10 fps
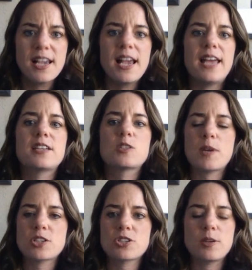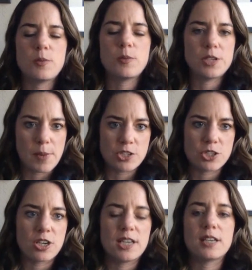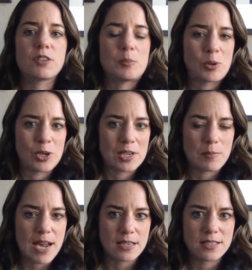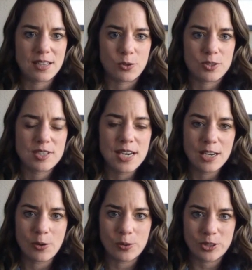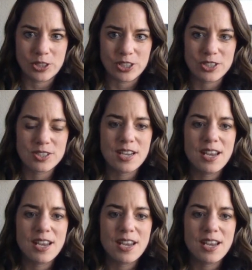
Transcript: And especially when you're measuring and reporting back to those stakeholders,